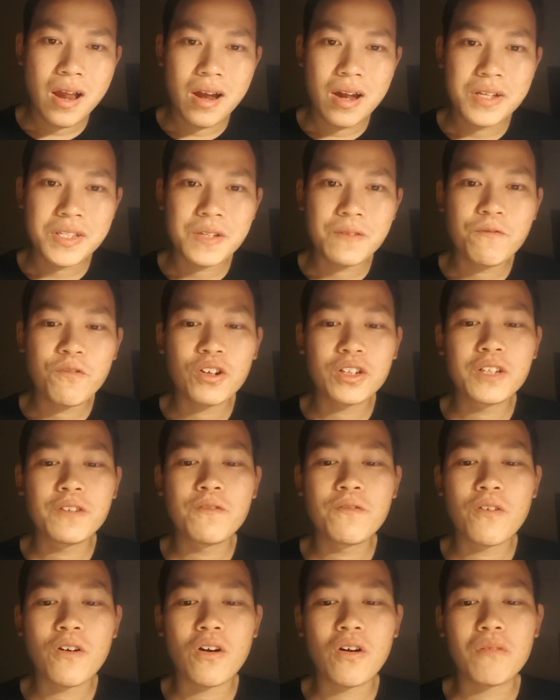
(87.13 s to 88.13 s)
Lesson
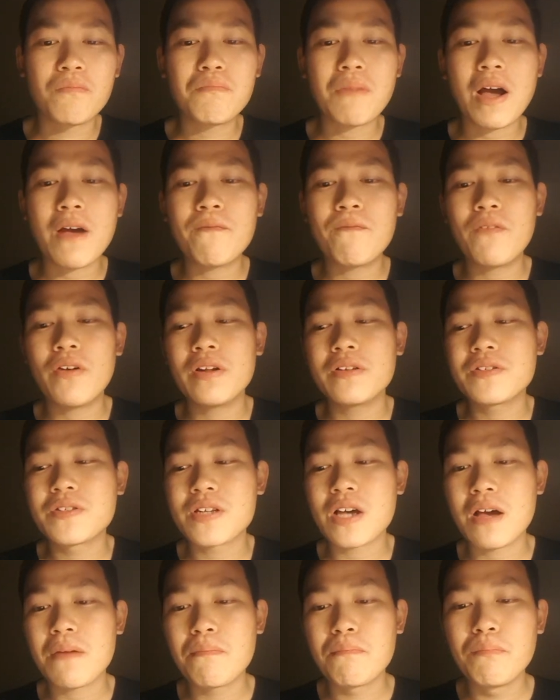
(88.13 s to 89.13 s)
44, my favorite
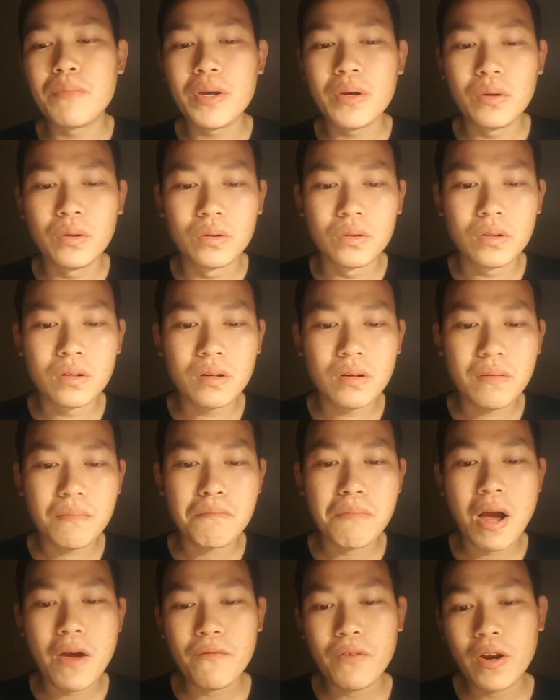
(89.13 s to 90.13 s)
type meal.
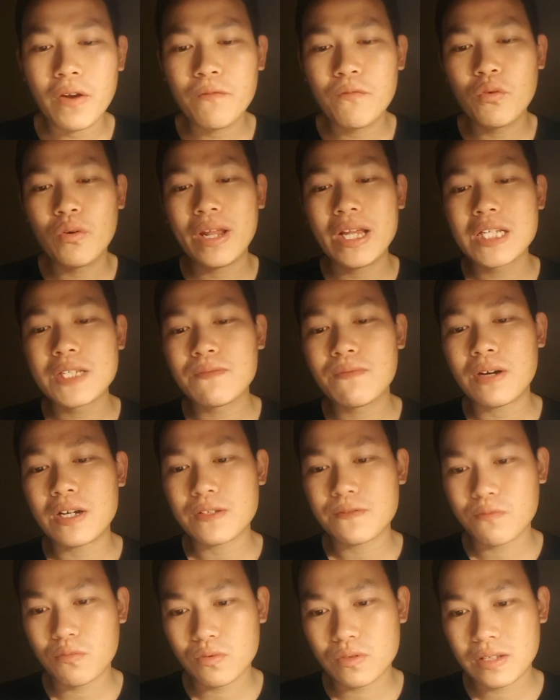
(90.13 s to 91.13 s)
My favorite food is
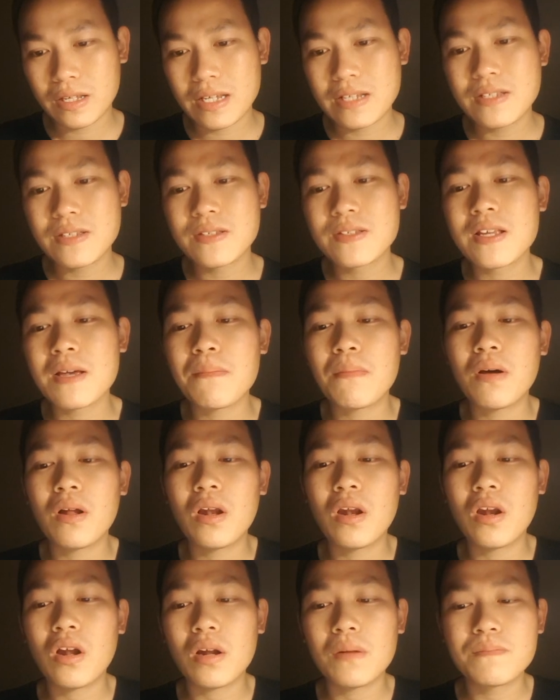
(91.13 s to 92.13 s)
fast food. It saves a
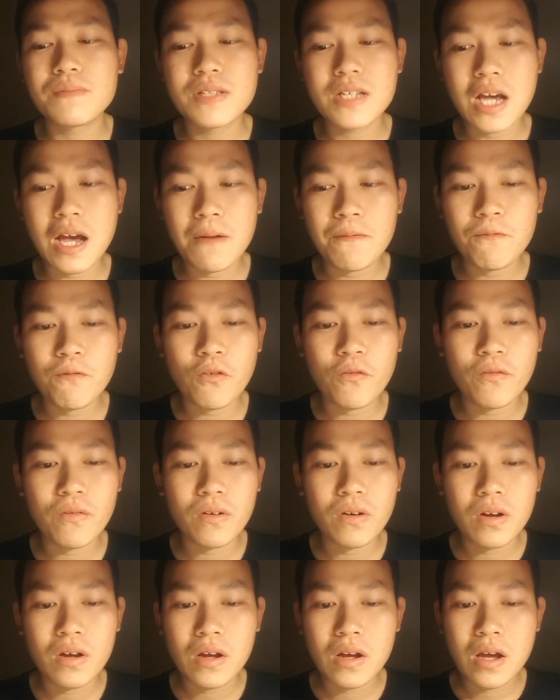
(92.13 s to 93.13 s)
lot of time.
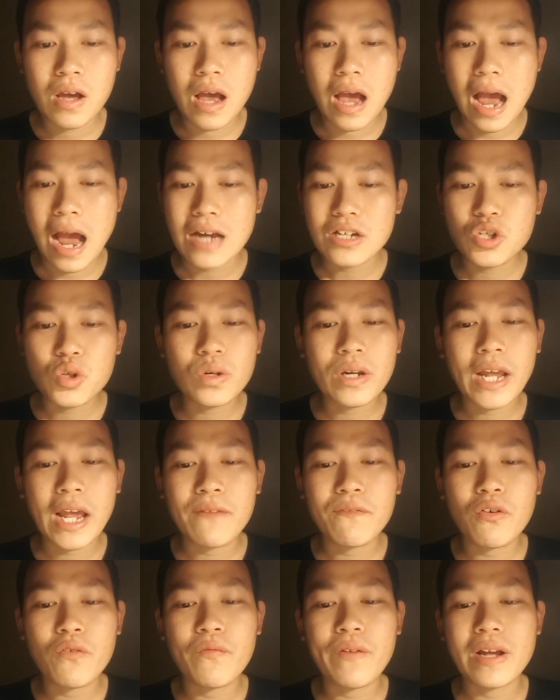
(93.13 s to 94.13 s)
I don't care
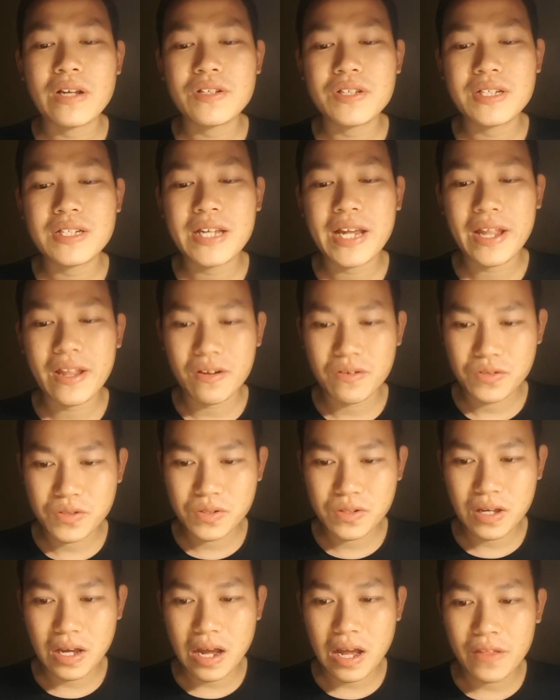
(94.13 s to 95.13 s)
for fancy
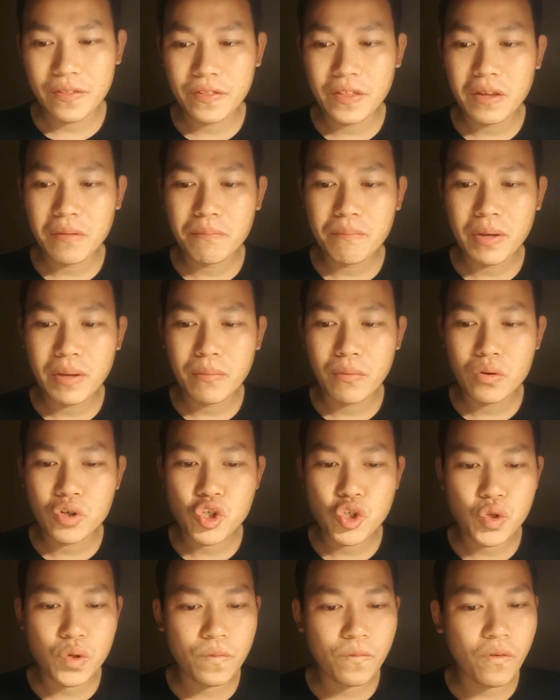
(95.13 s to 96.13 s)
dinners. I think people
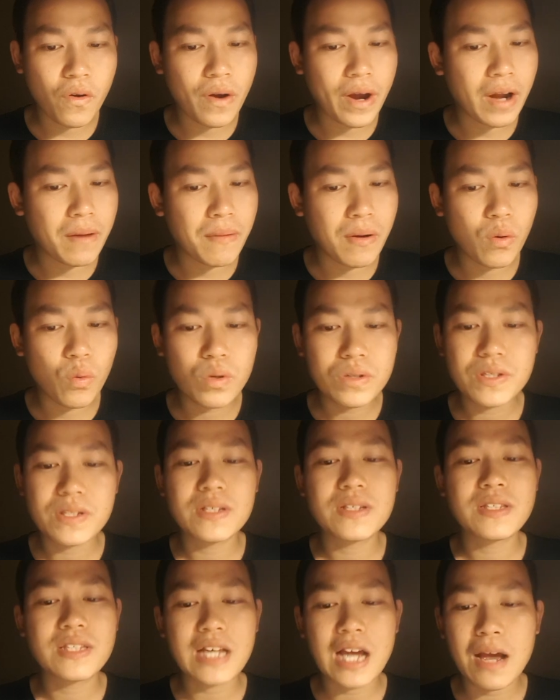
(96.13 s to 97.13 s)
should forget about
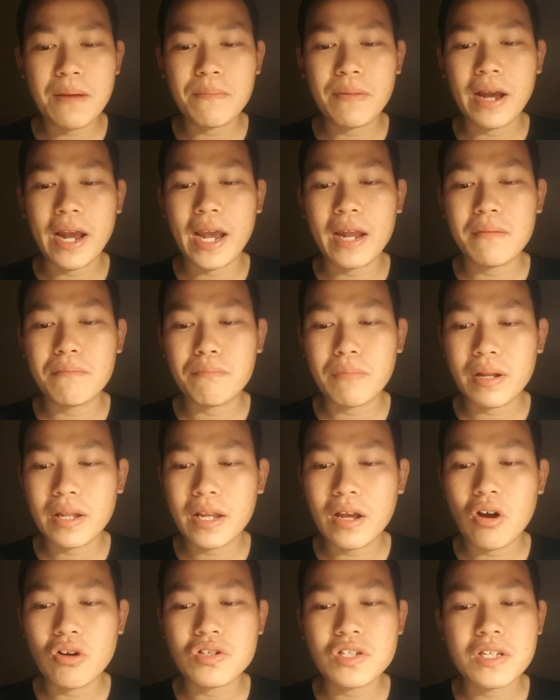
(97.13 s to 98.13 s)
wasting time and
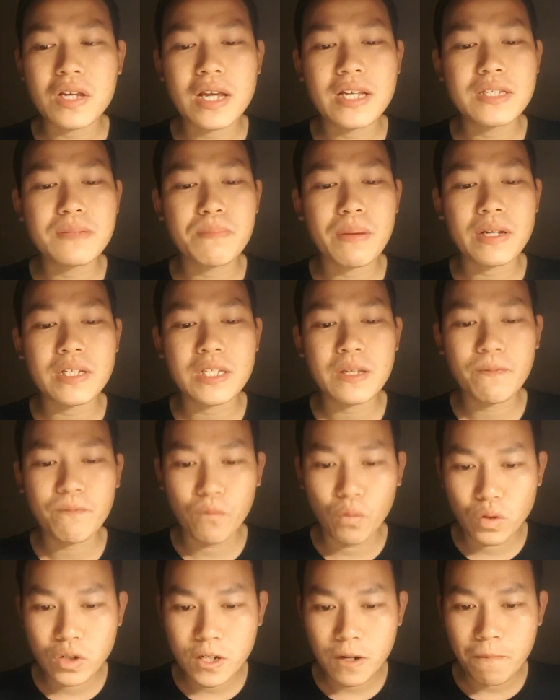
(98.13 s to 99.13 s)
money on expensive
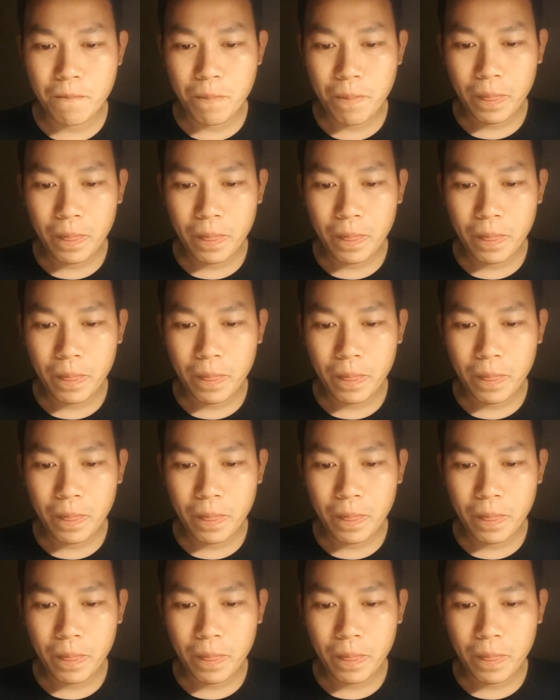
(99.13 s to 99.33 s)
food.